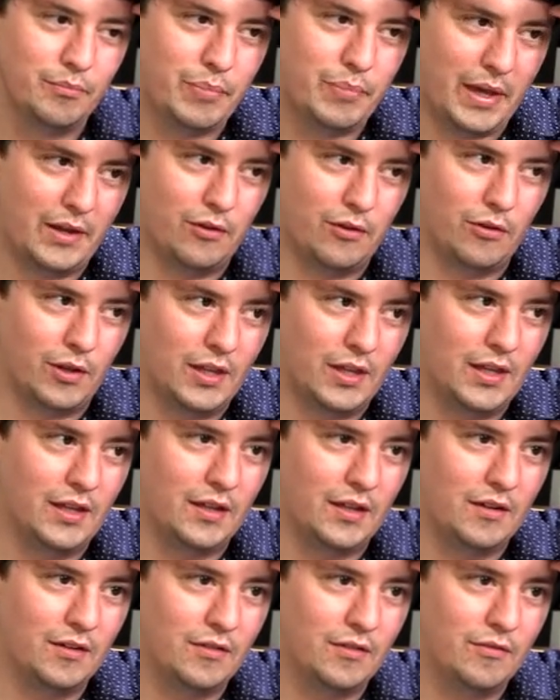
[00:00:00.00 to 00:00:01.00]
pedal
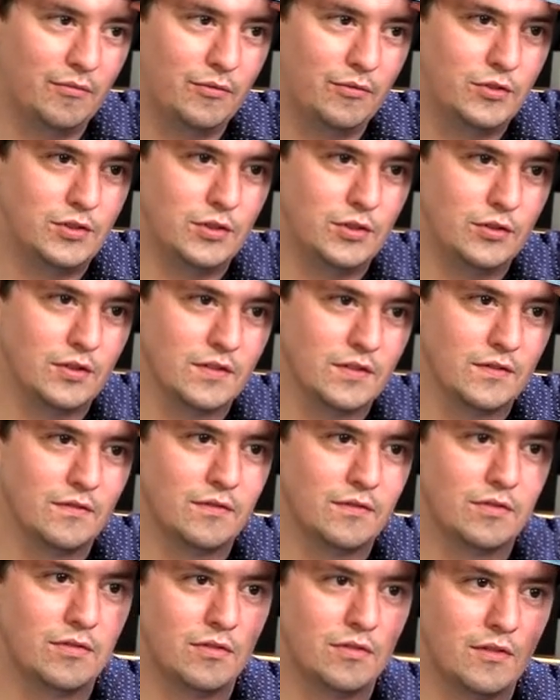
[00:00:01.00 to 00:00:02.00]
kit due to
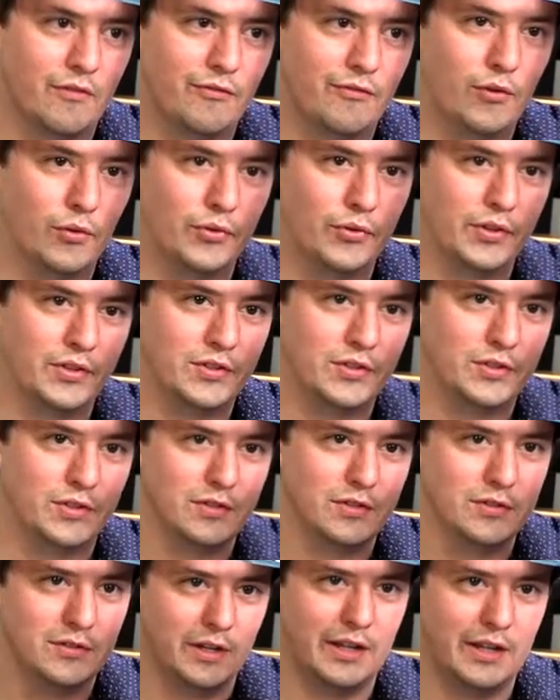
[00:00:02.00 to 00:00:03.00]
the
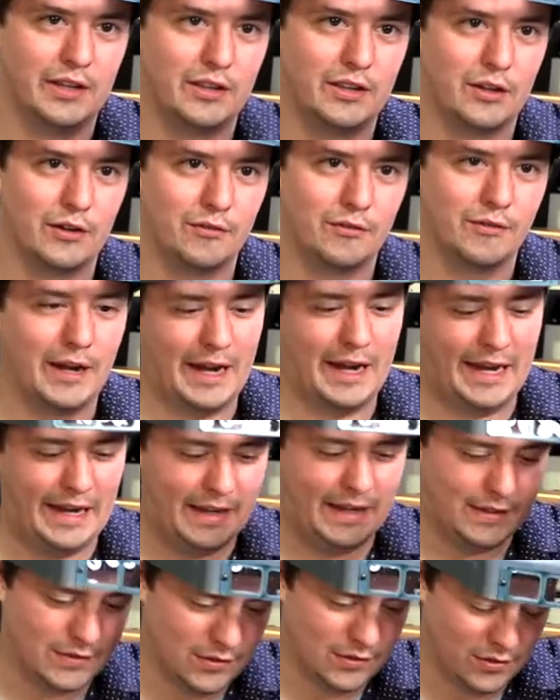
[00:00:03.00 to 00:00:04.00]
voltage in their hands